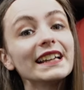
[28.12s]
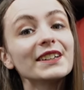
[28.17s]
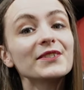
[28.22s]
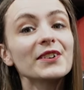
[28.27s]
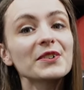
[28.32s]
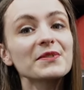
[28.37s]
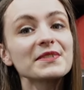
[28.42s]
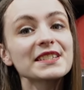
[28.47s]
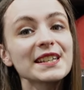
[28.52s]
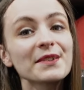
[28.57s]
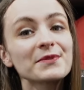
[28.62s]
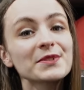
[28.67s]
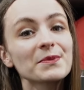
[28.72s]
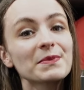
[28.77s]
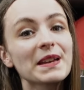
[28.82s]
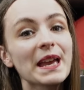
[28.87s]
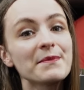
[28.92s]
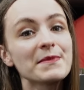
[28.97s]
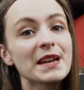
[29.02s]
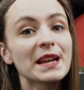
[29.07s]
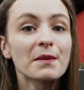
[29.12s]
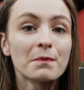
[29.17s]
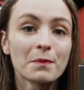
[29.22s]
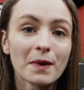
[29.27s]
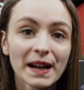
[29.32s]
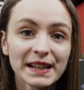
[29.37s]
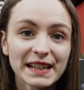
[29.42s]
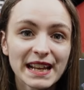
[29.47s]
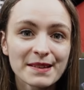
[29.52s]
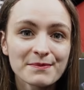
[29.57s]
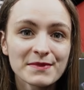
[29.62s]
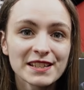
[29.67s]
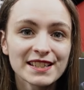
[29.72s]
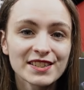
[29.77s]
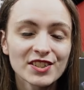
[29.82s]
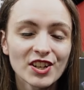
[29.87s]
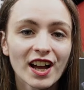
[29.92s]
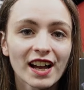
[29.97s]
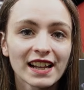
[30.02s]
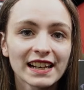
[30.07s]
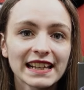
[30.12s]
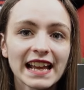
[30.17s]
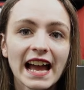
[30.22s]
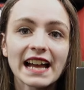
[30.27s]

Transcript: and welcome to Tabletop Gaming. My name is Charlie